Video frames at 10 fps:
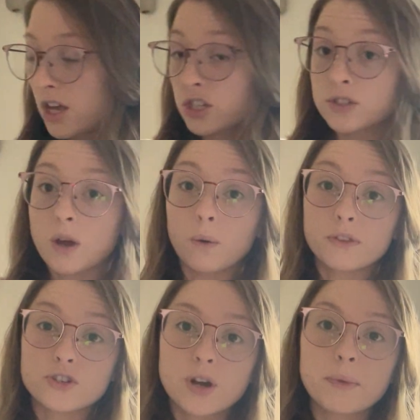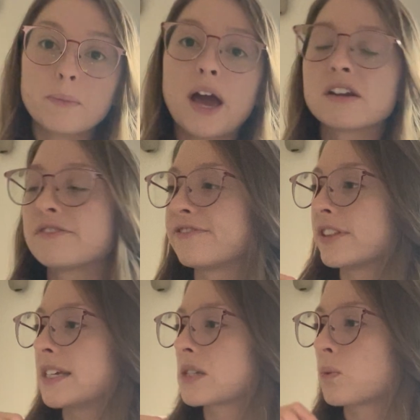So the strumming pattern for
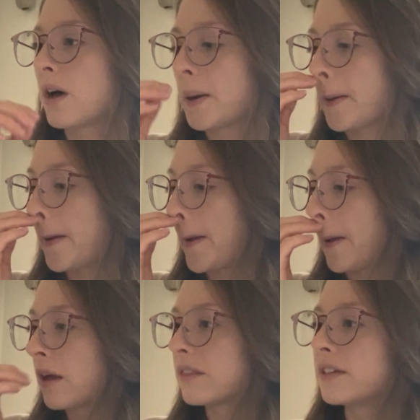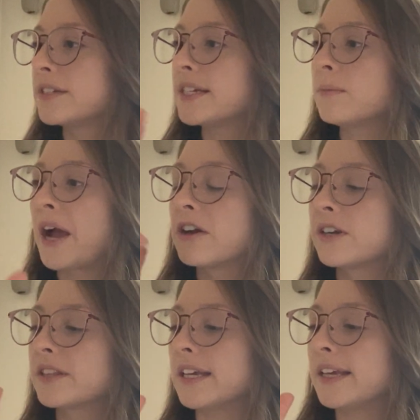this one, the D minor
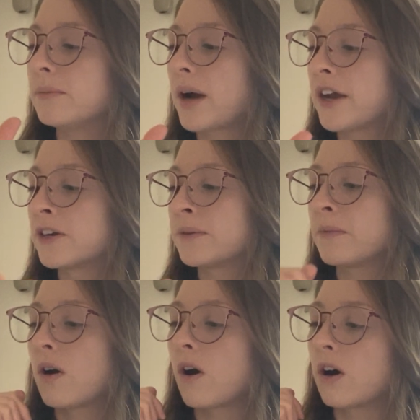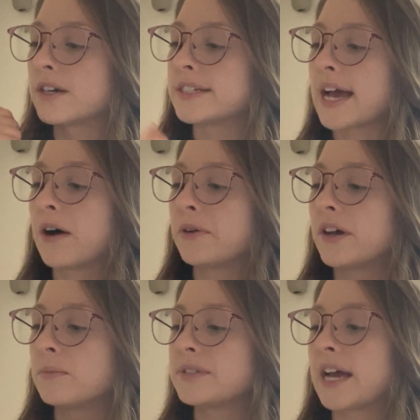and the E minor are down,
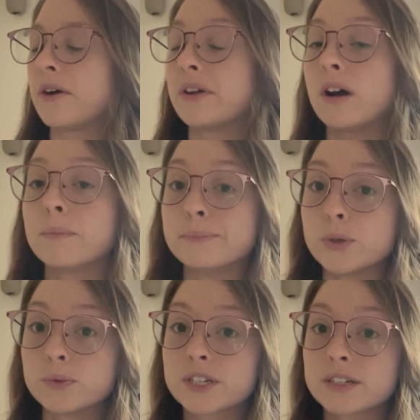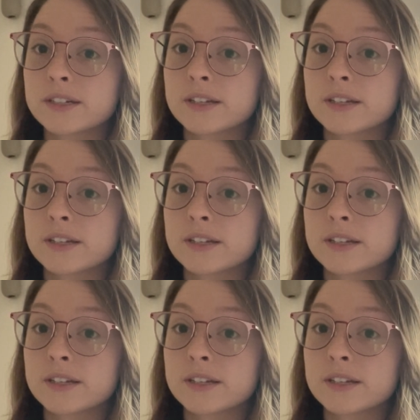up, mute.